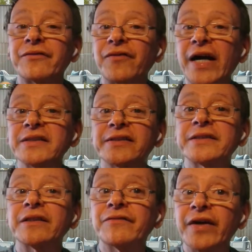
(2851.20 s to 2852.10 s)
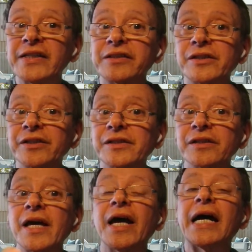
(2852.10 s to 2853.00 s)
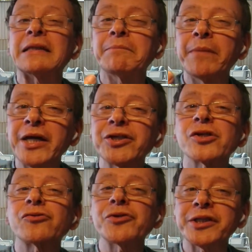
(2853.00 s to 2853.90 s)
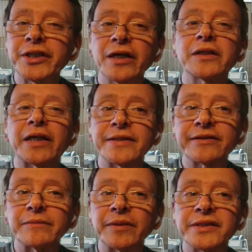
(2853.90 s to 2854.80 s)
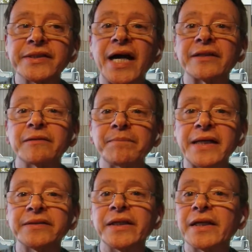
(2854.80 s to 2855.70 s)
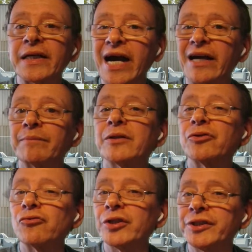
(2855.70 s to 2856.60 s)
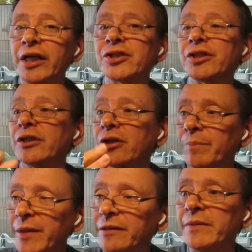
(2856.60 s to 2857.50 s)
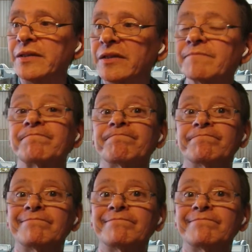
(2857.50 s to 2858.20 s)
and finds that investors and major retail customers are demanding carbon reduction commitments.